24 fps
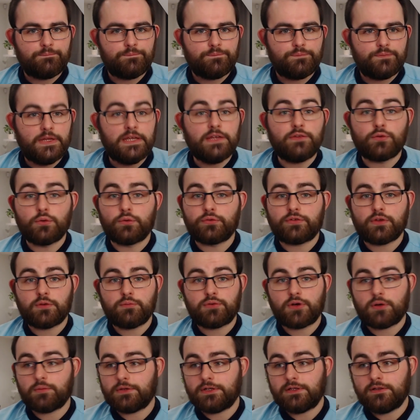He's also
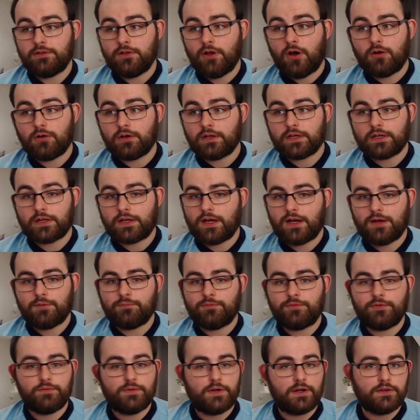probably not going to come
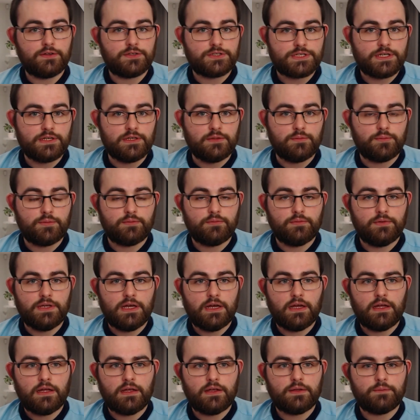for very cheap.
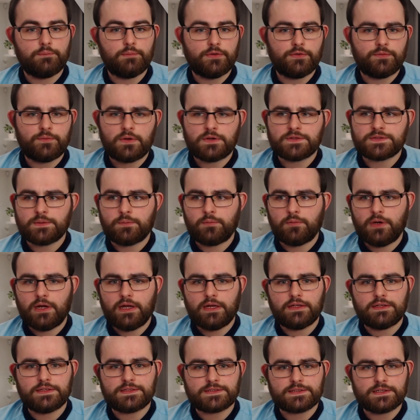As far as I'm aware,
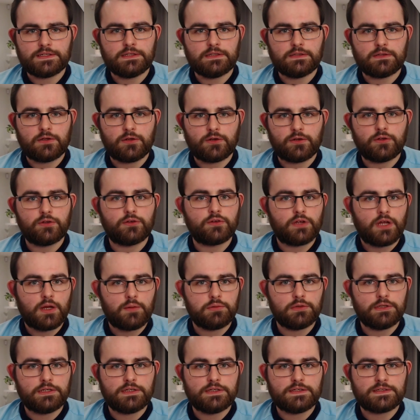he's still got a good couple
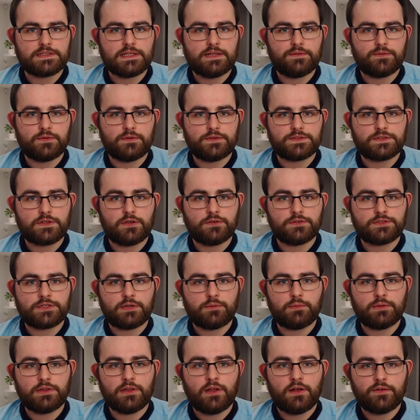of years left on his contract
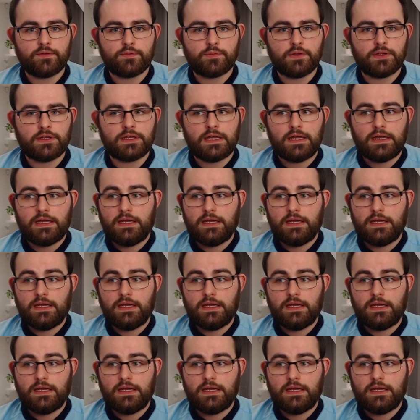with Leipzig.